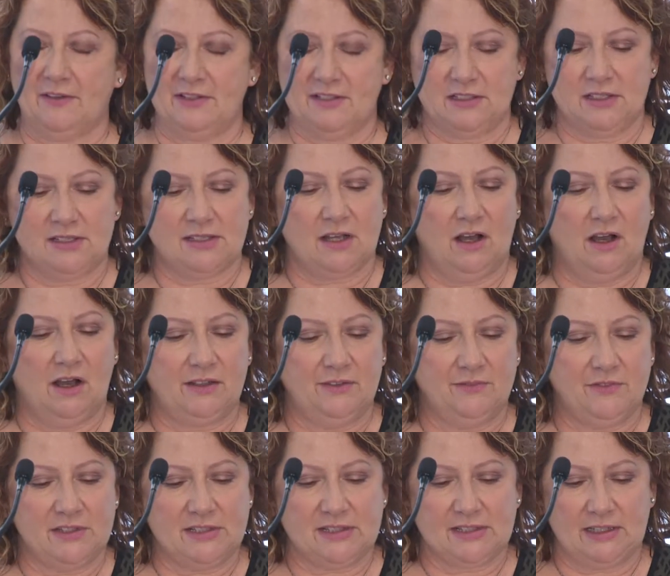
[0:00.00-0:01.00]
the design of
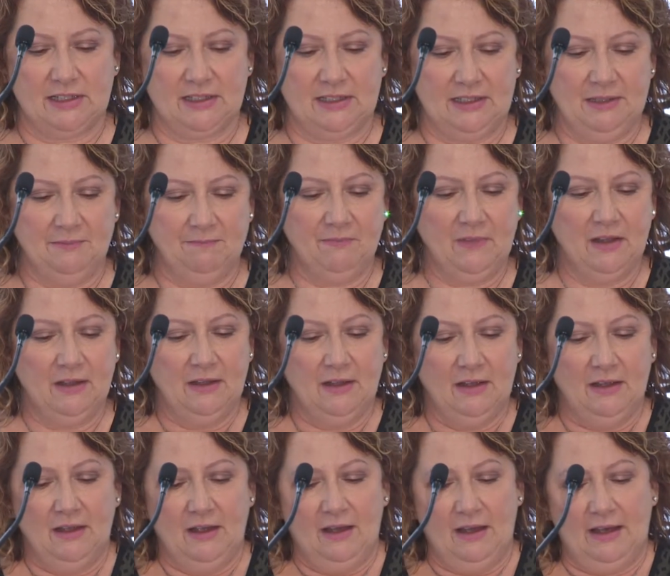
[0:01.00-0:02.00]
the scheme.
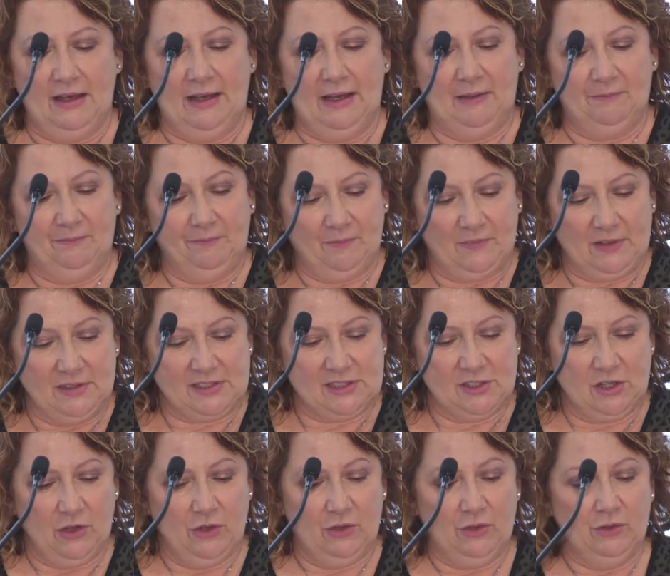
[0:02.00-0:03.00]

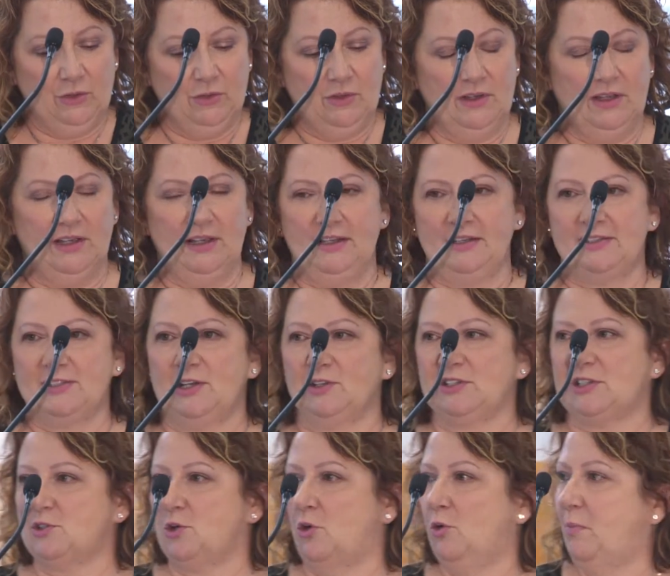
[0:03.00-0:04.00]
So
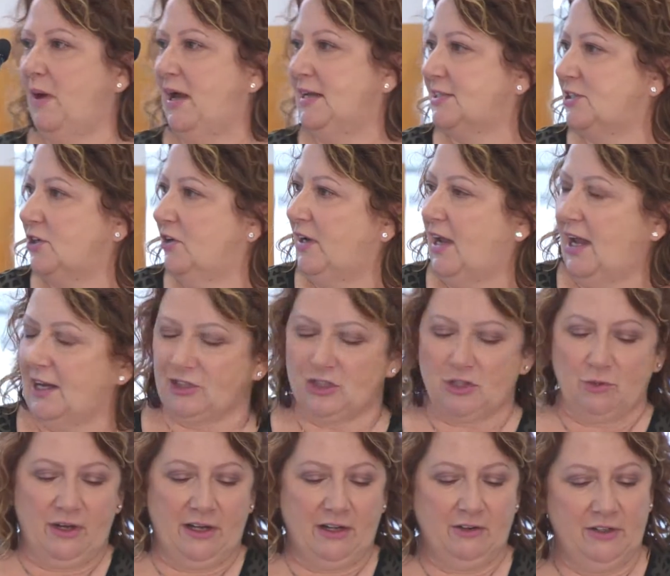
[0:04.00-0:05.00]
it's all based on
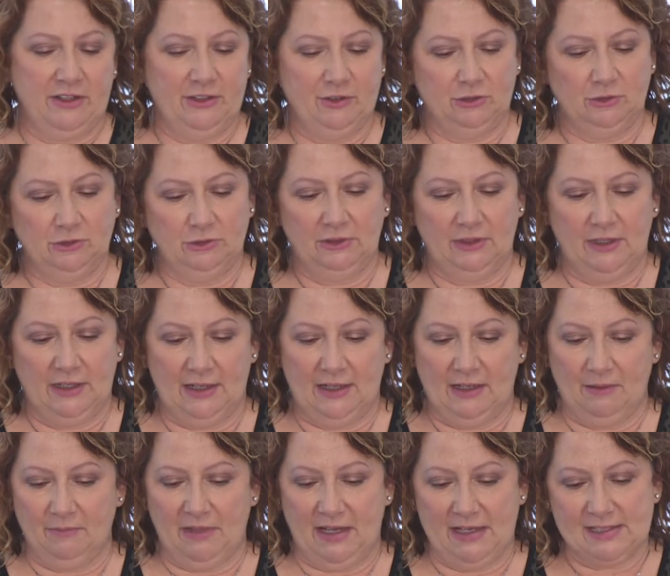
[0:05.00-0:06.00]
actuarial
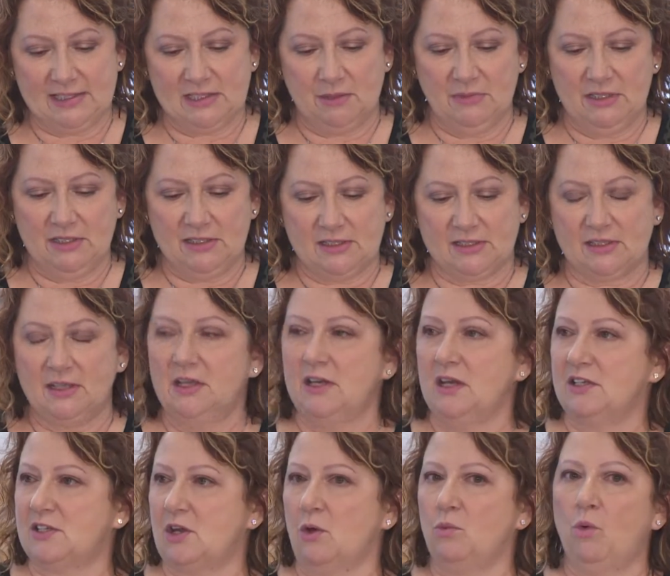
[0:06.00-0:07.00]
estimates.
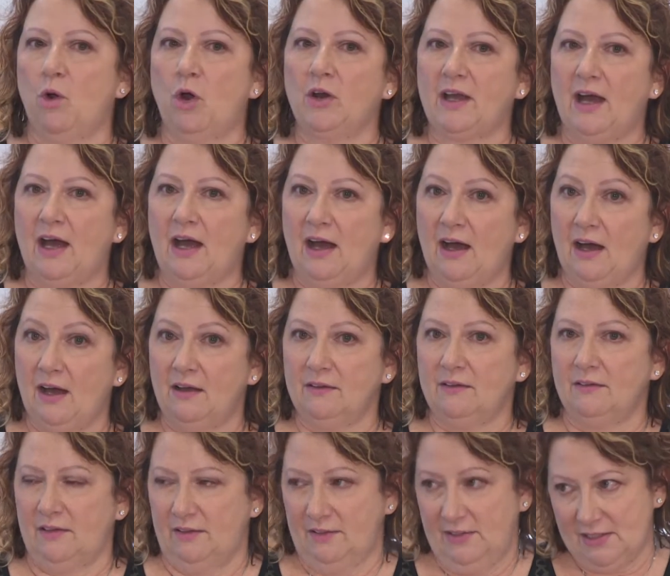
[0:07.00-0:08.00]
So what are,
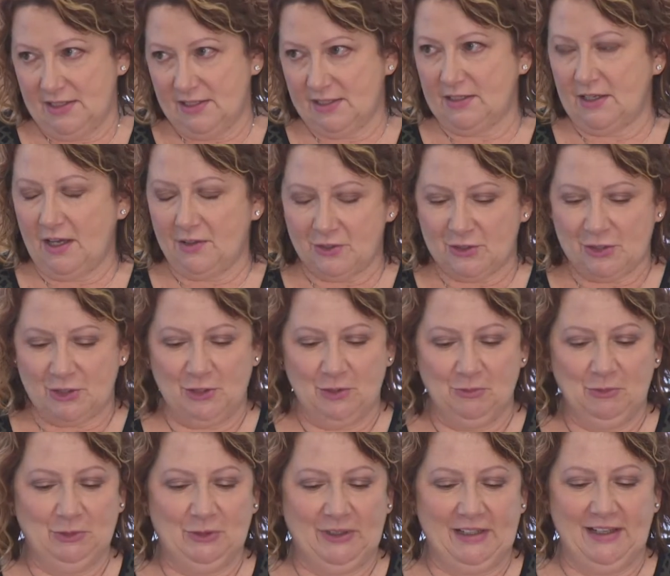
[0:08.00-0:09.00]
and this is another term
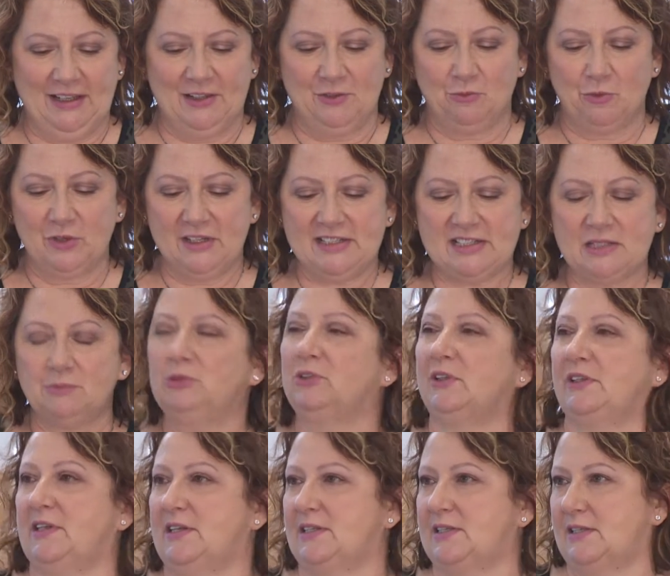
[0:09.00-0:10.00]
you'll hear, the reasonable
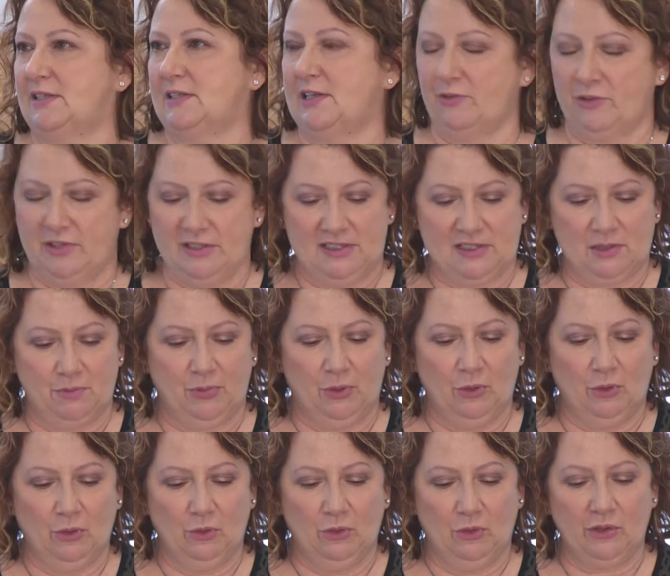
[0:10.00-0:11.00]
and necessary
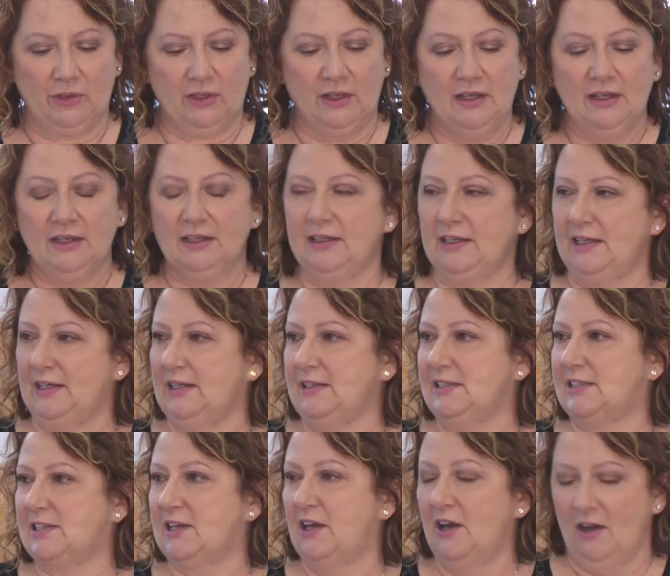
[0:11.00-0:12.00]
support
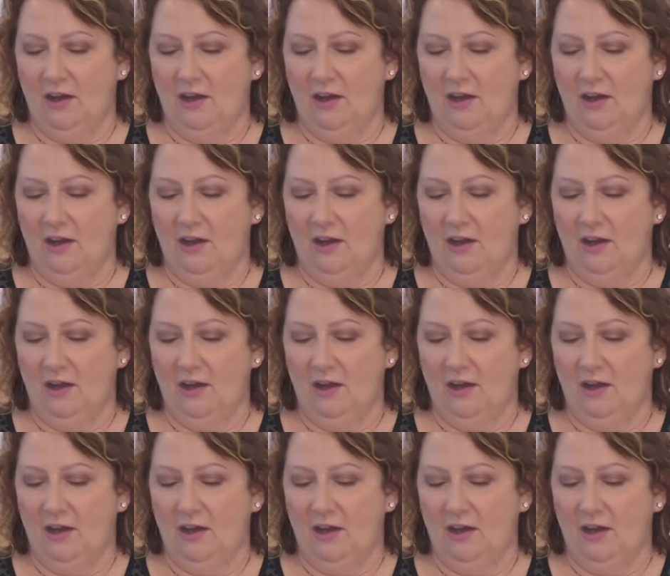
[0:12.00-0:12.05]
needs